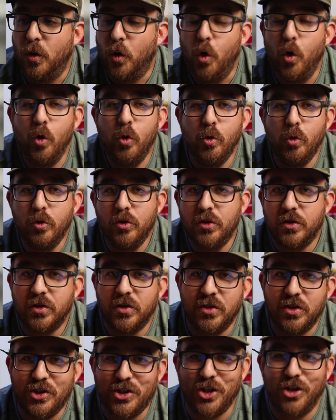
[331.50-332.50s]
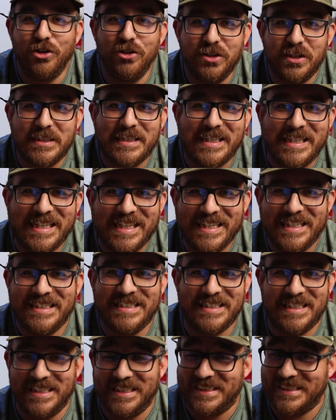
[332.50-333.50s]
Whose jersey
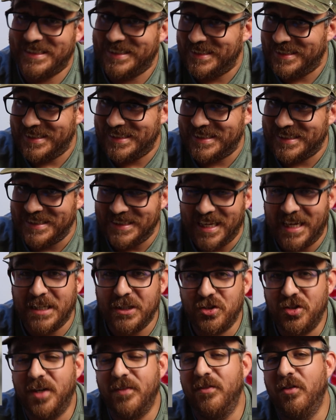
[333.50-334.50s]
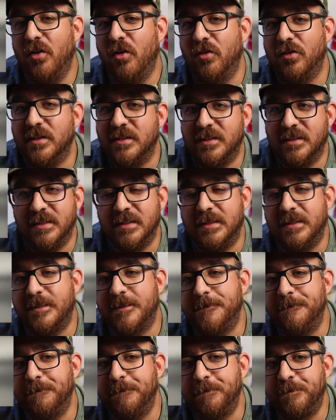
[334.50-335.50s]
is this? Because it's not Trevor Lawrence's.